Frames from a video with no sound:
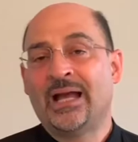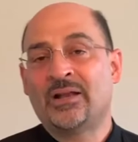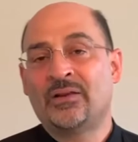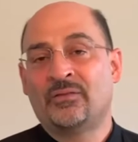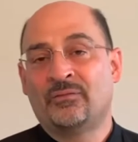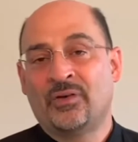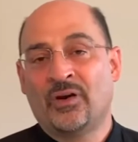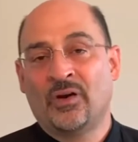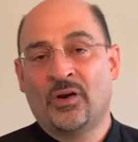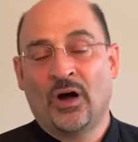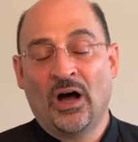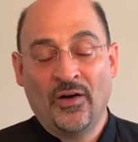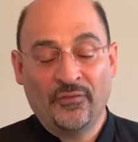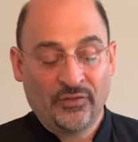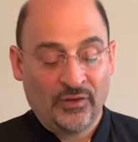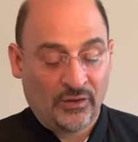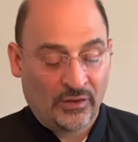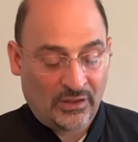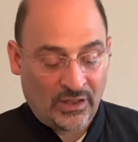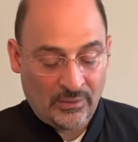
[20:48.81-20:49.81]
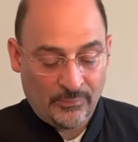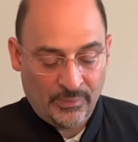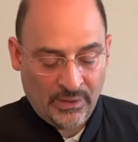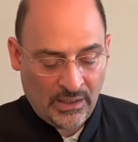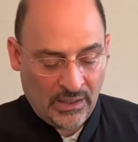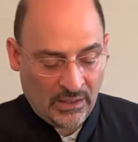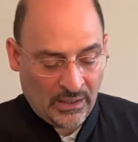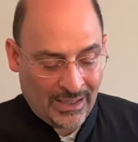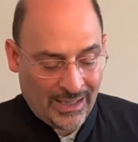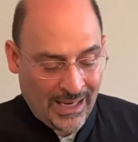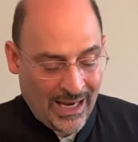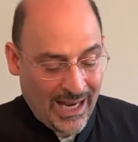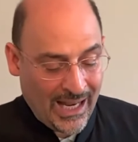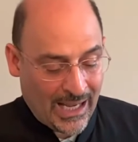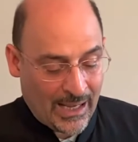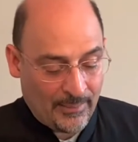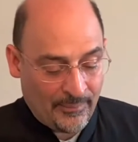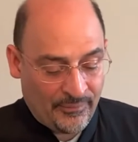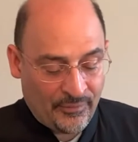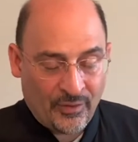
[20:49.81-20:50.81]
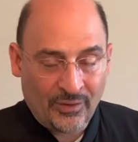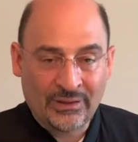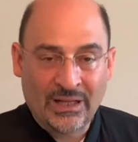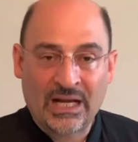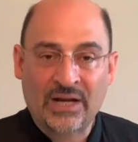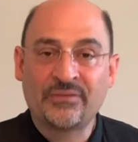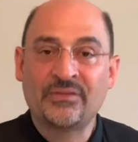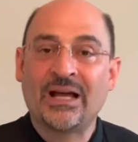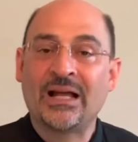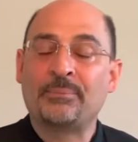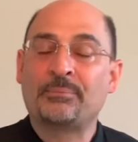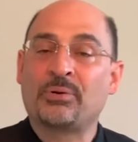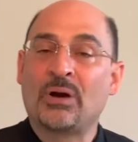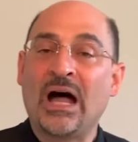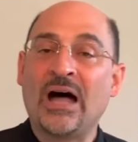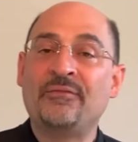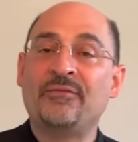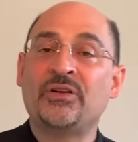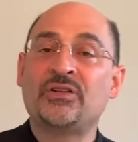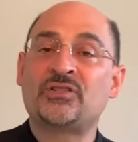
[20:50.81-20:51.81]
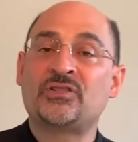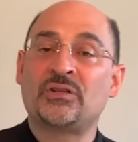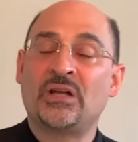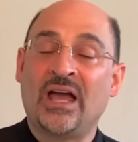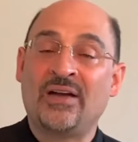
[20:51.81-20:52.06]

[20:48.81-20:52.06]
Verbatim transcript: that very often can be a hangup for a lot of nonprofits,